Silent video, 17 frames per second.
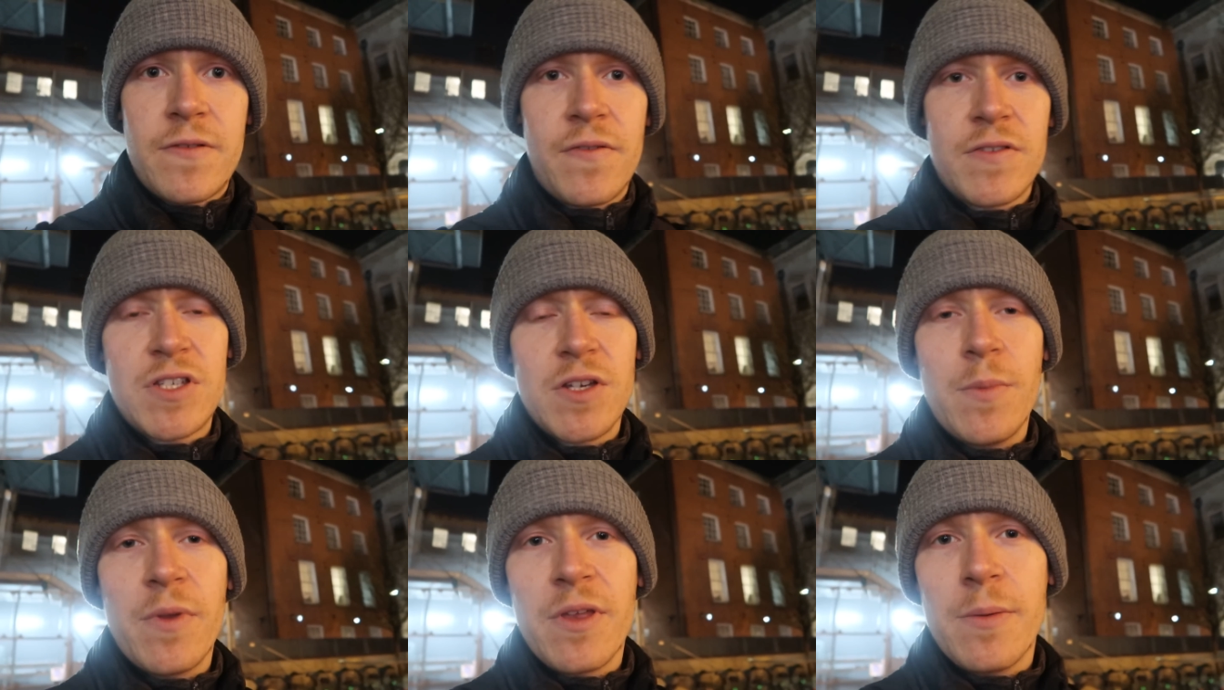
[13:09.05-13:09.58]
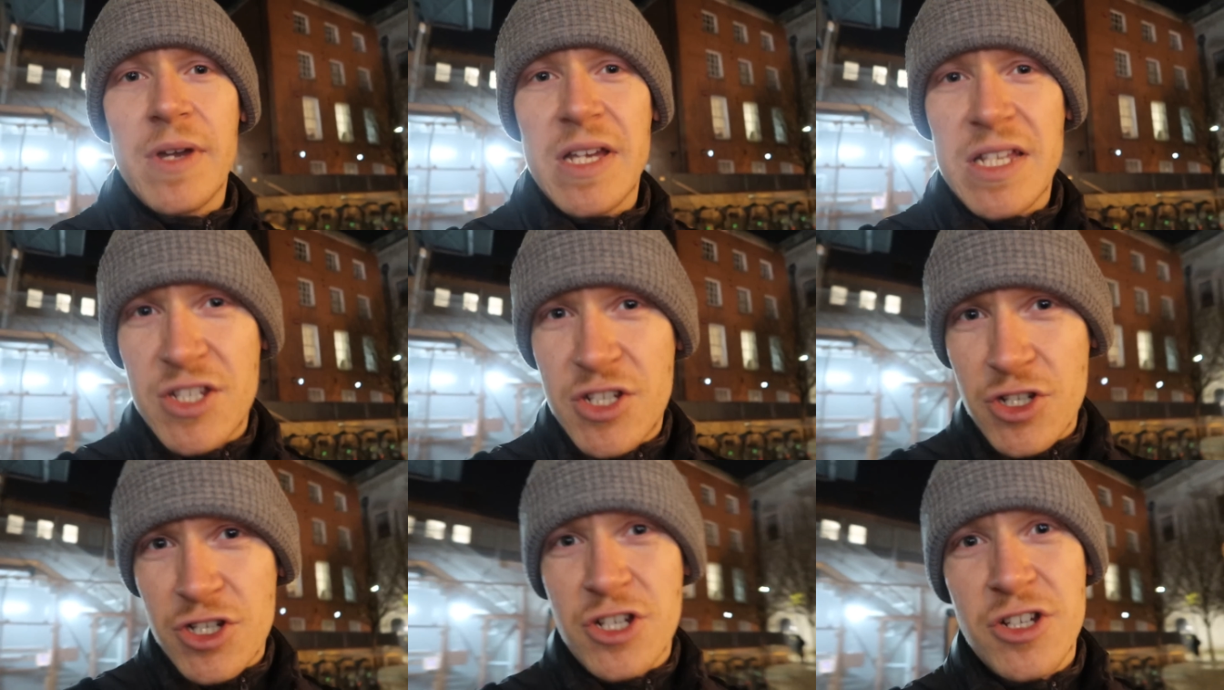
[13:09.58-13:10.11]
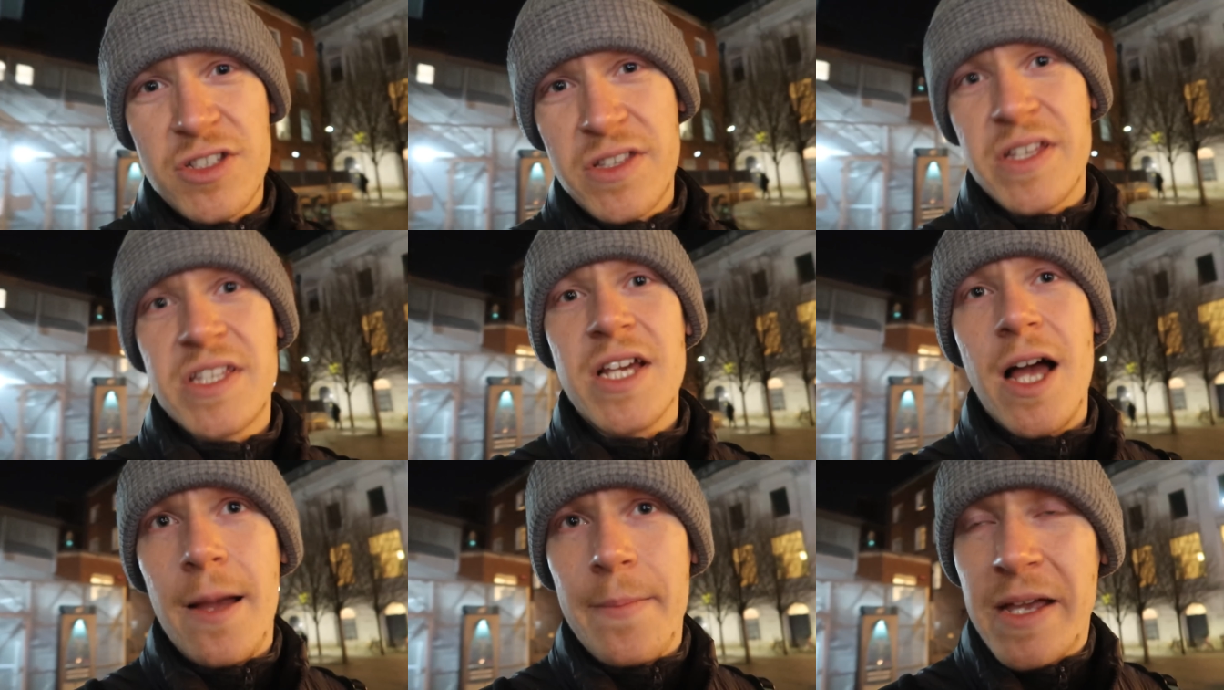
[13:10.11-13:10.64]
For some of them it's just because of the
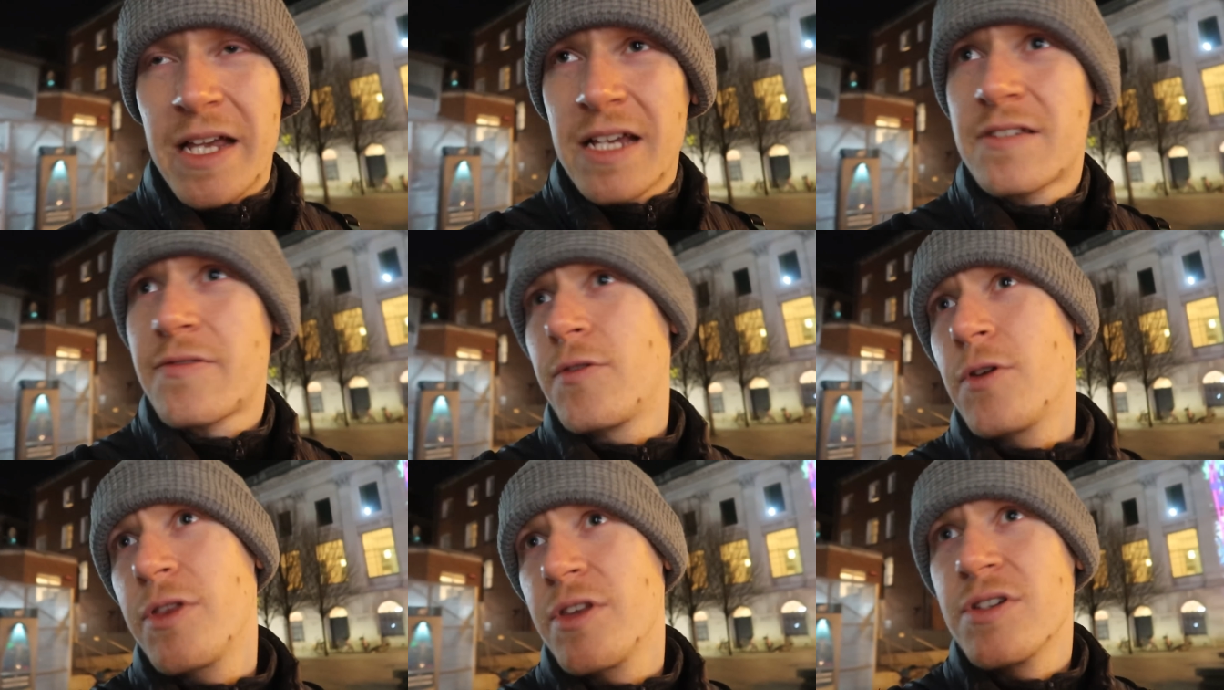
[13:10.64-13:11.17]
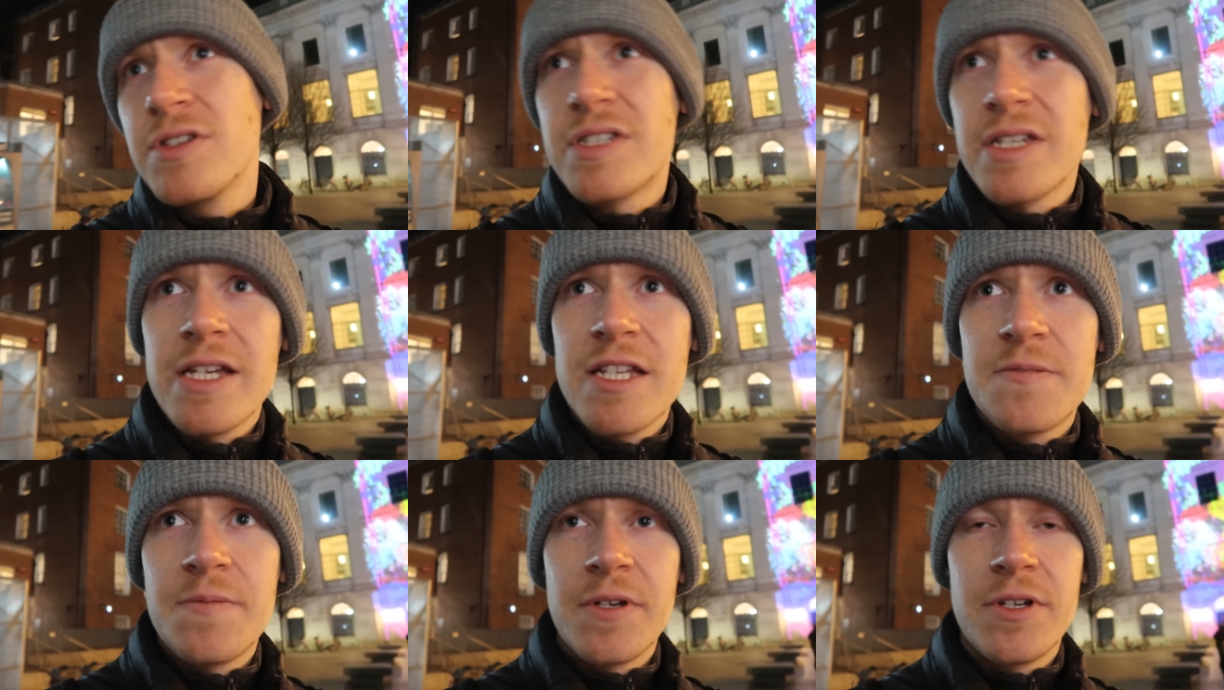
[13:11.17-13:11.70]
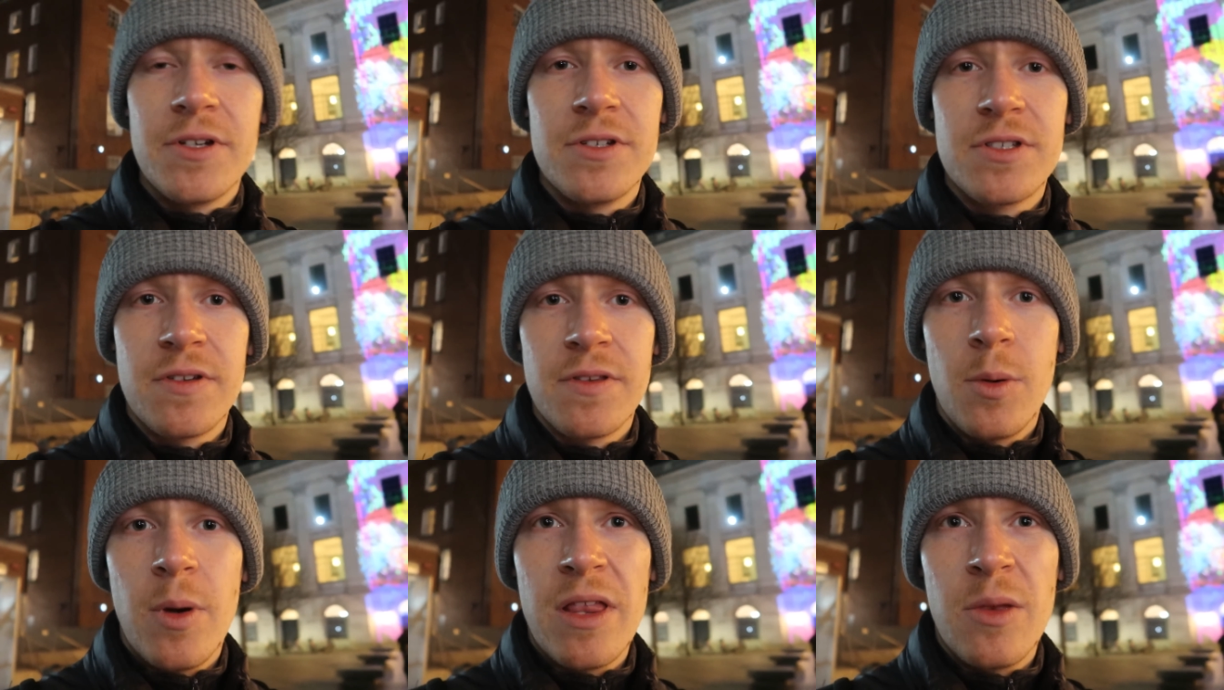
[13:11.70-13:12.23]
timings, for others it's because
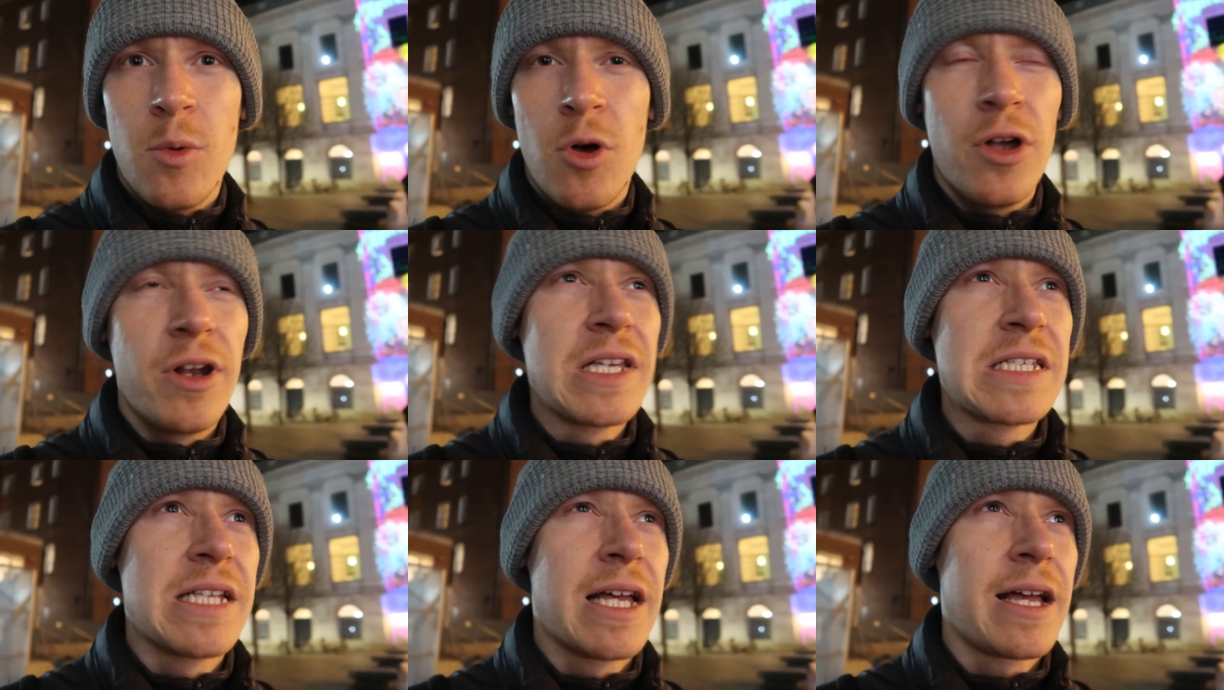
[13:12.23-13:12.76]
of the weather warnings,